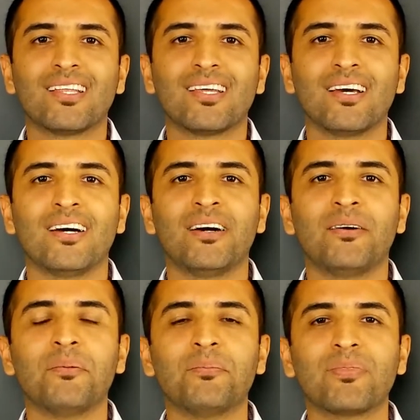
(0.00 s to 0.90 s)

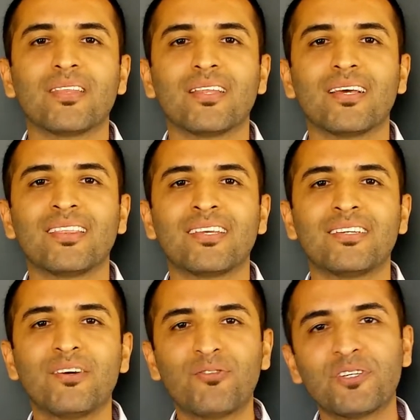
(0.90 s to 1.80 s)
The
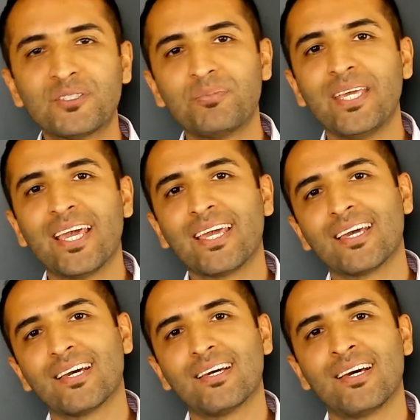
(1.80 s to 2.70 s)
difference
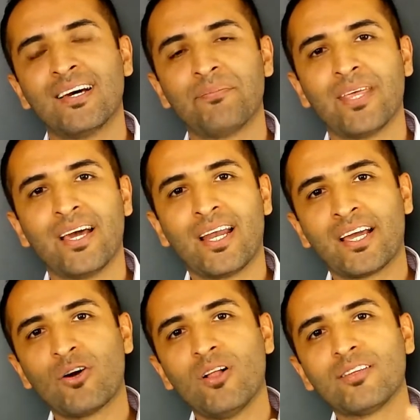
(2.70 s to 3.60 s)
being, and
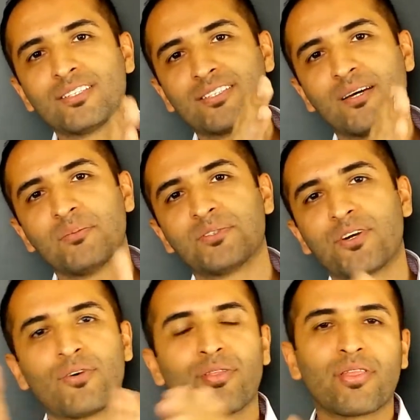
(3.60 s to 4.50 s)
I call this the
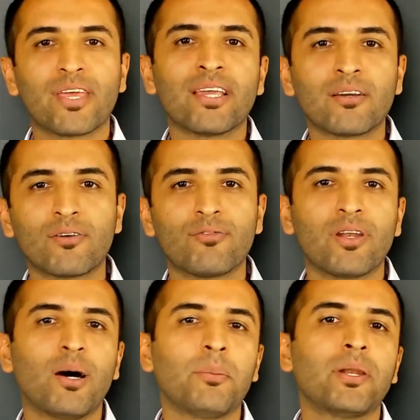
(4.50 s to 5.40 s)
observer-thinker
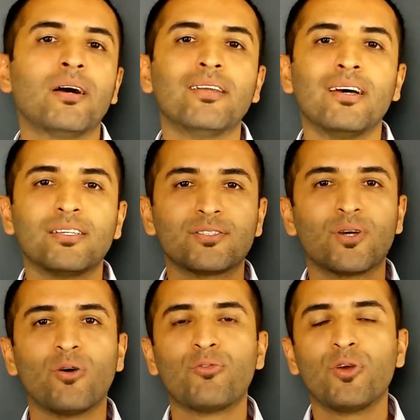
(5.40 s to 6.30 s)
phenomenon.
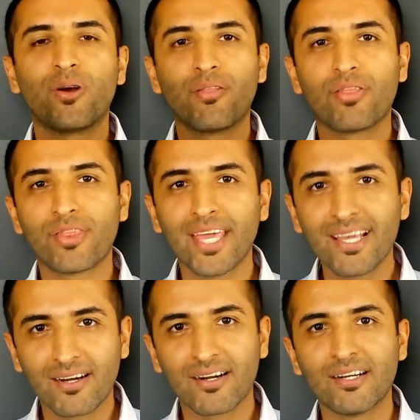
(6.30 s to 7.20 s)
So if you're a
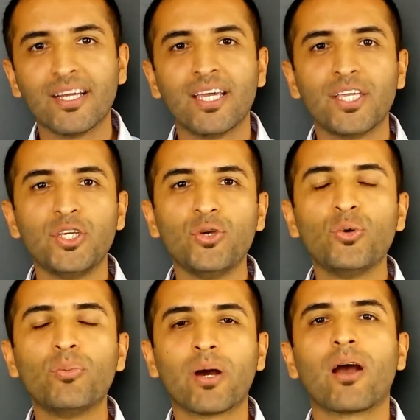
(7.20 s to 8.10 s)
thinker,
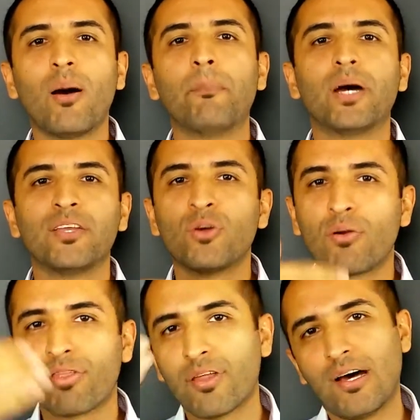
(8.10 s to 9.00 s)
you become
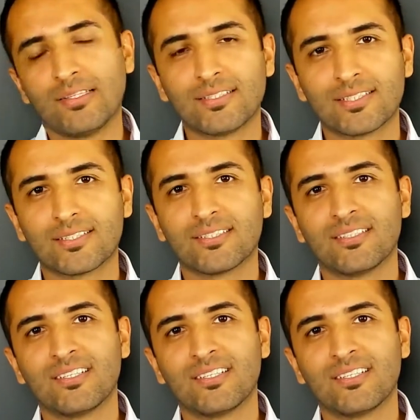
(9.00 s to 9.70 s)
your thoughts.